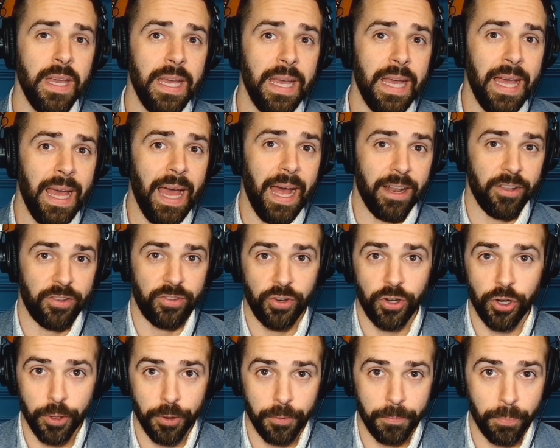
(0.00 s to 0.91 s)
At a
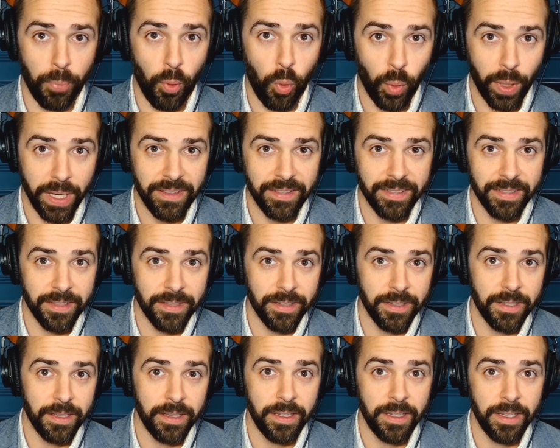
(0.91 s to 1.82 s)
certain point,
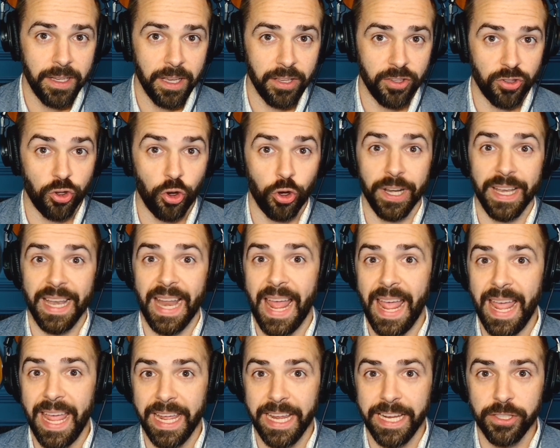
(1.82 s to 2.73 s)
a certain
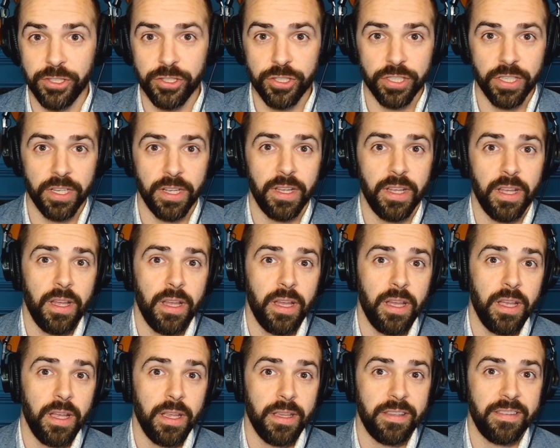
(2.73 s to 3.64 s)
age,
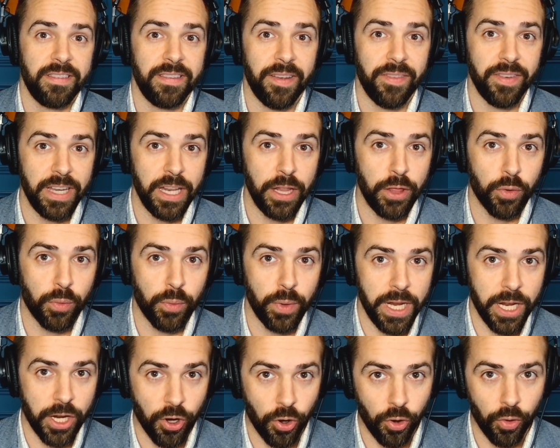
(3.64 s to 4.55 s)

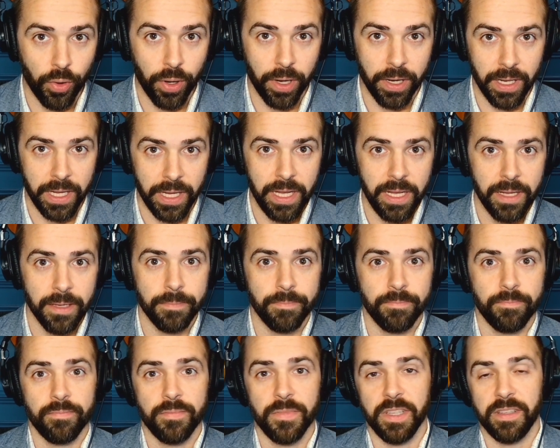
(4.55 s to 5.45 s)
73 currently,
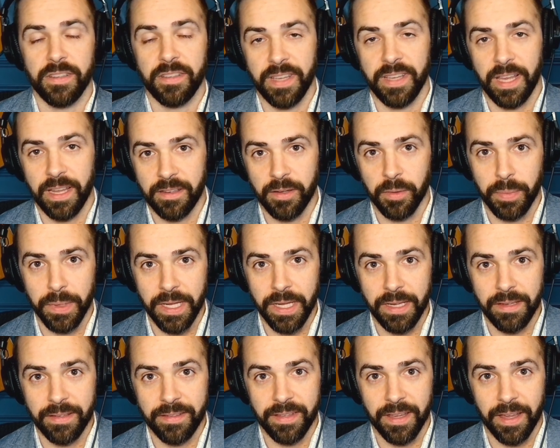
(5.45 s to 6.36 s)
it's set to
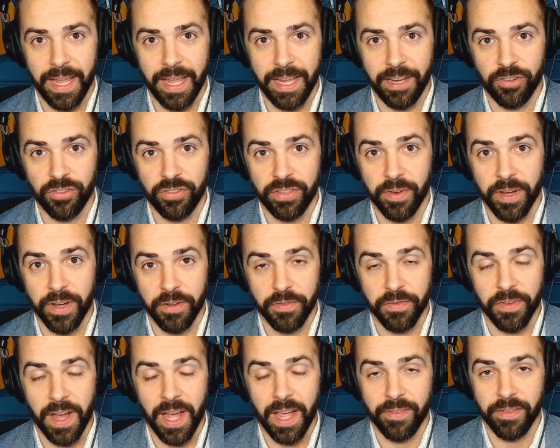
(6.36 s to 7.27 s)
be age
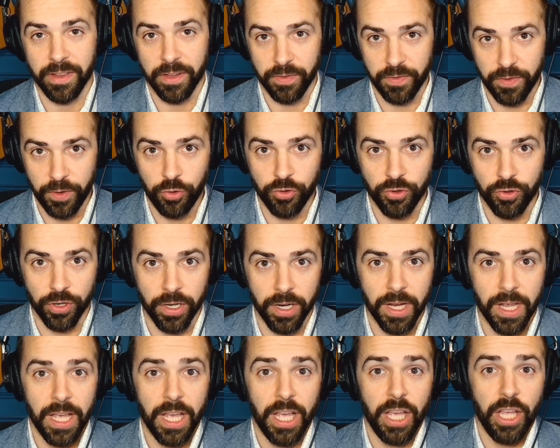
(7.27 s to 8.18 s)
75 in the future,
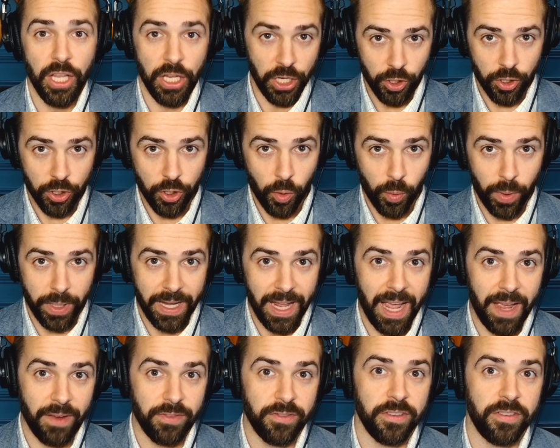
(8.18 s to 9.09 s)
you're going to
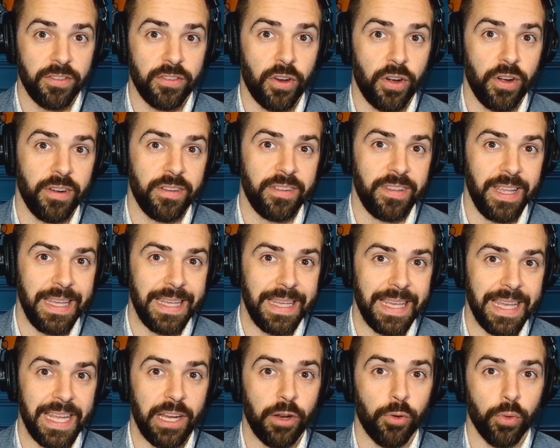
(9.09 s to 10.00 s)
have to start
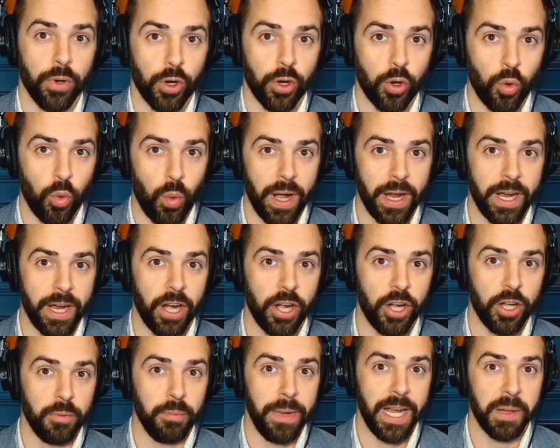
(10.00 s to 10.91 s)
taking
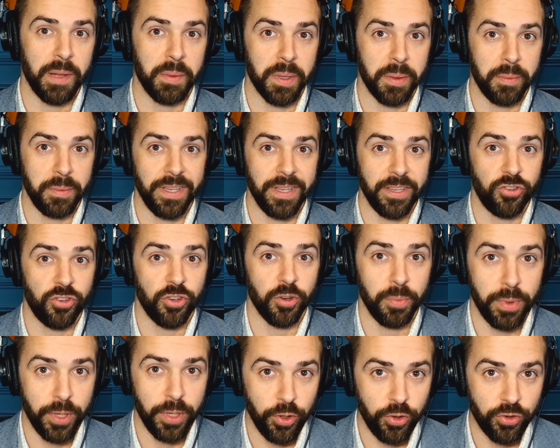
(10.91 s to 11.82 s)
required minimum
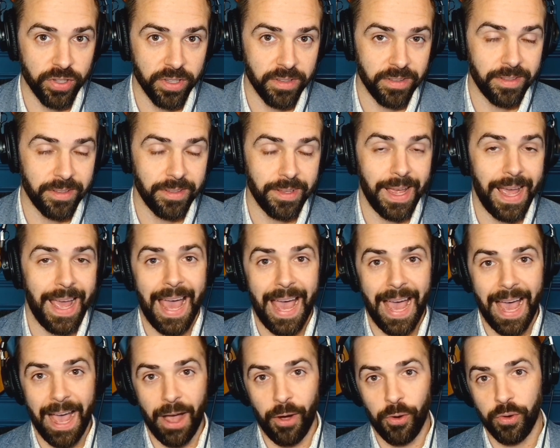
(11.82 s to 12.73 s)
distributions
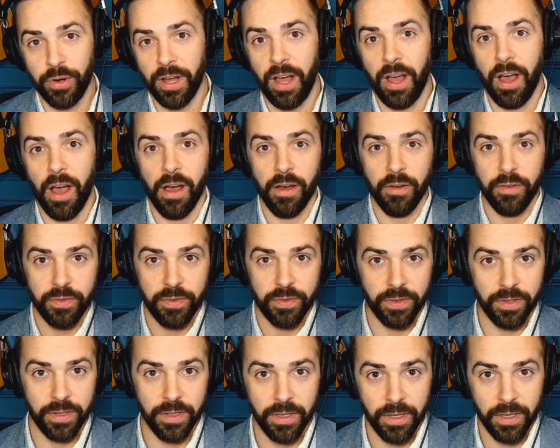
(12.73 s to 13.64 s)
out
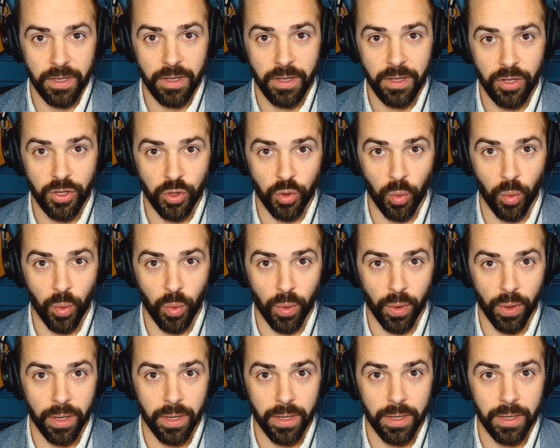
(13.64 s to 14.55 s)
of
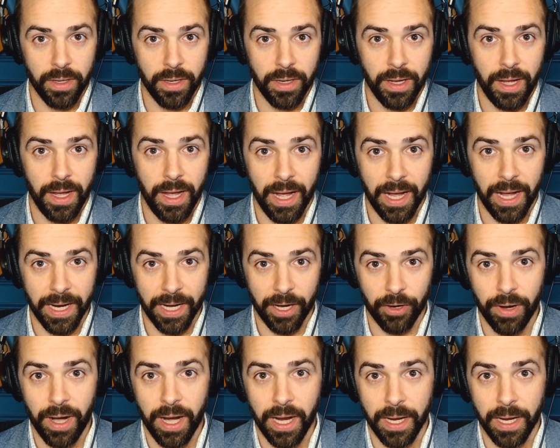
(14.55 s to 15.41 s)
your IRA.